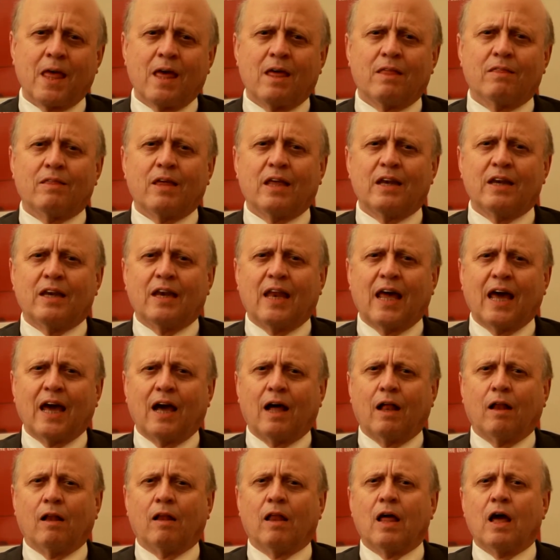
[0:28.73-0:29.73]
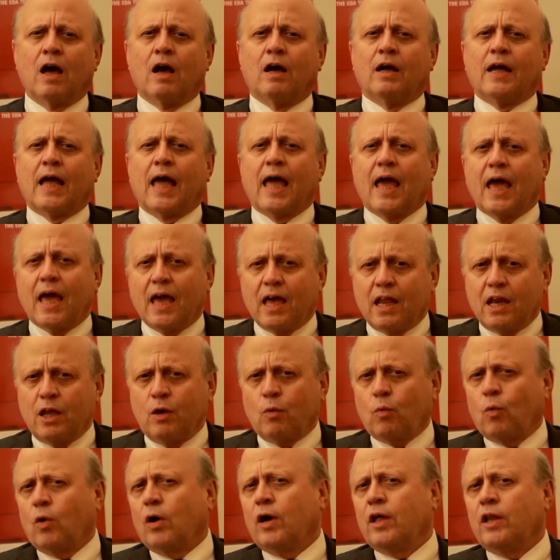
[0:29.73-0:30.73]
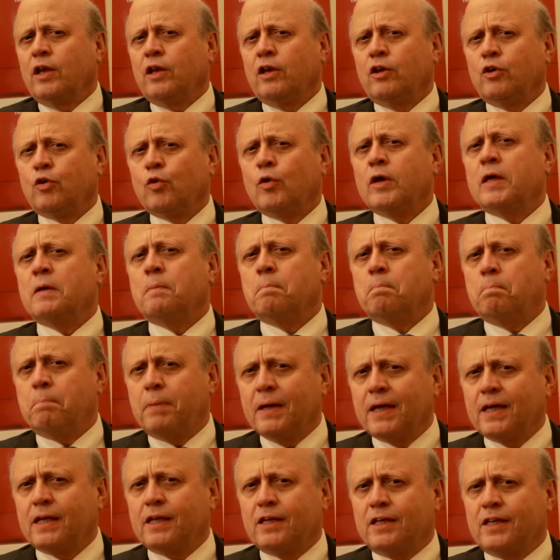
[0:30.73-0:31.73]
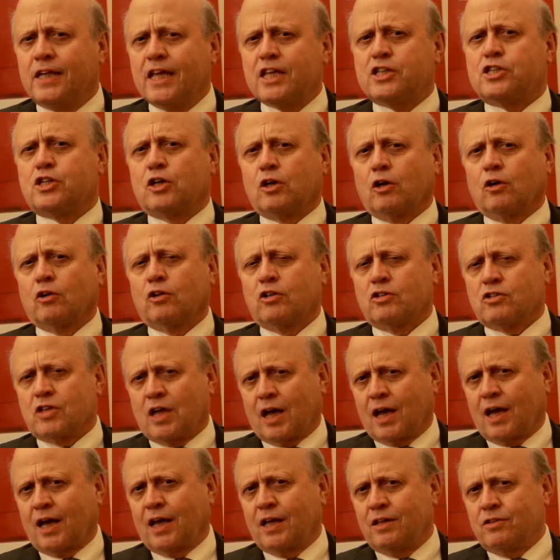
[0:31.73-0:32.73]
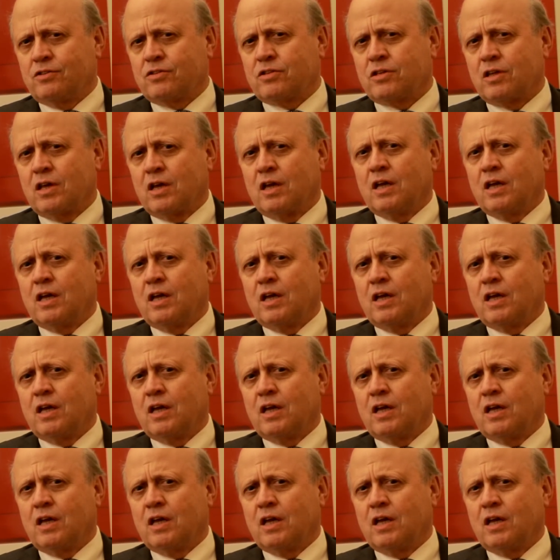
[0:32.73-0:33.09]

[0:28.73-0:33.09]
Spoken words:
that now anyone doing big digital designs